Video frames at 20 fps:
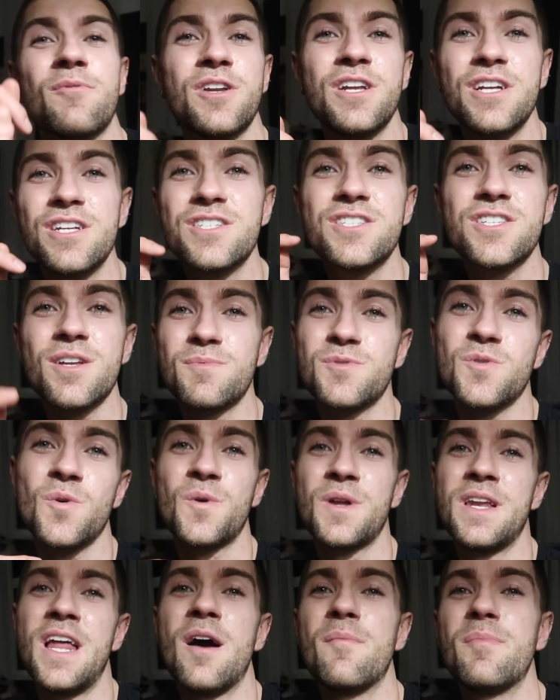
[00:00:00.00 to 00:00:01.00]
gonna stop
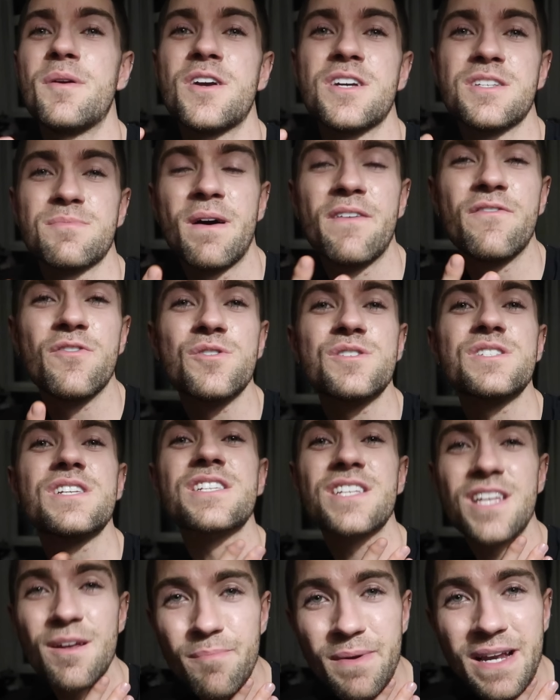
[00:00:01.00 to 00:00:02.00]
talking now because my voice
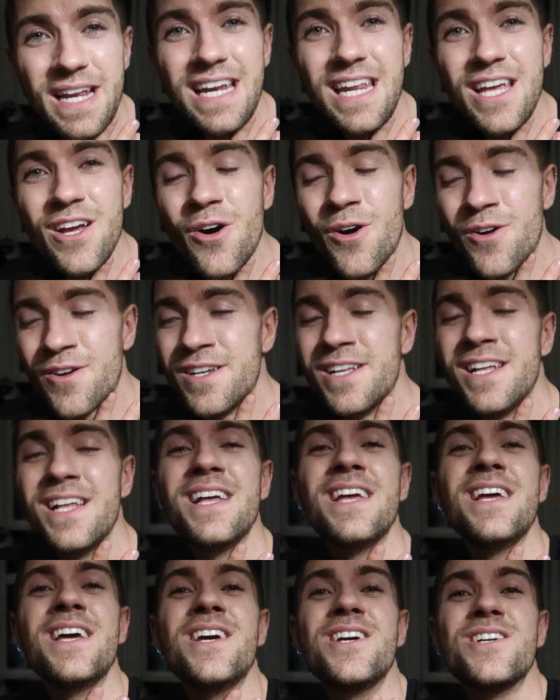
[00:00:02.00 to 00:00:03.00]
is completely gone.
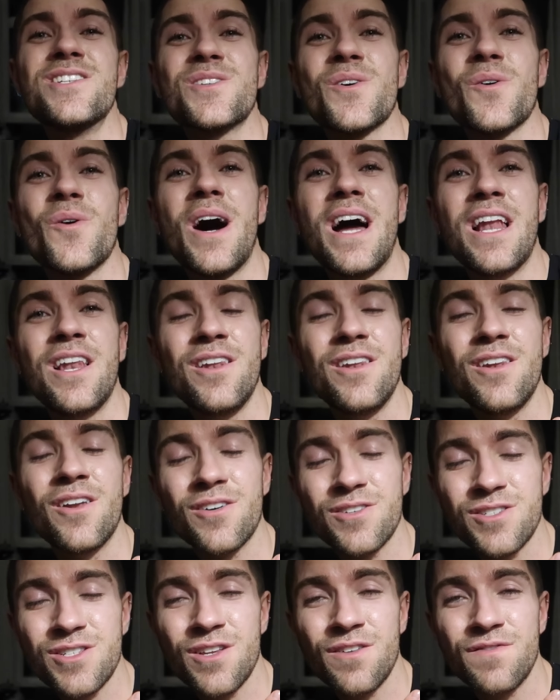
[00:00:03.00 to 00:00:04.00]
So
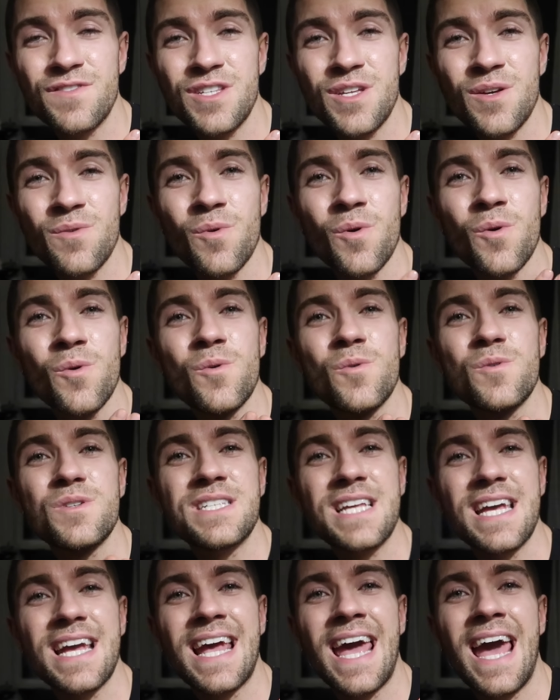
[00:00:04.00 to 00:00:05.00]
lots of love to you all.
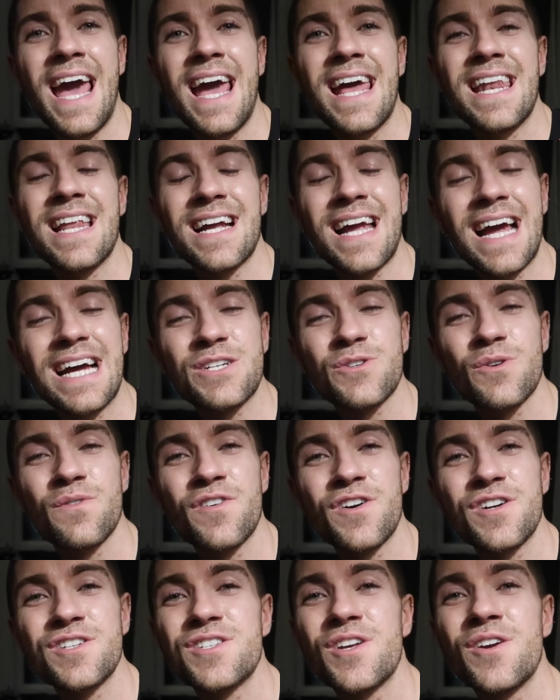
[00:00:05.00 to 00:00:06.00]
Take care, and I'll catch you all
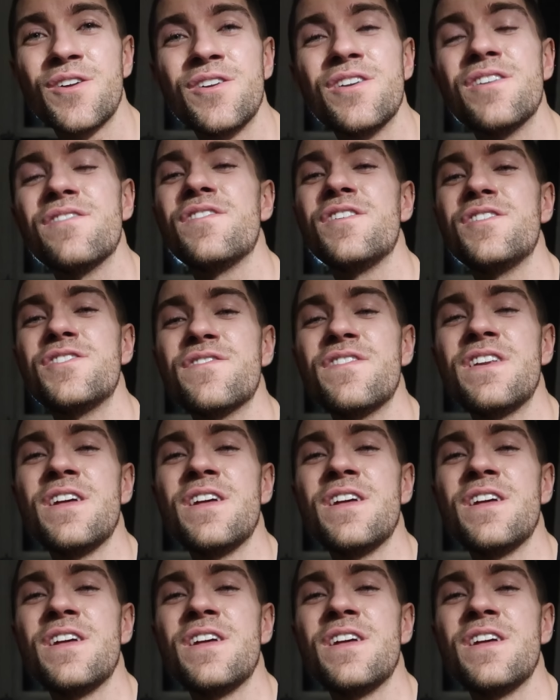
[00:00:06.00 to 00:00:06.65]
very soon in a future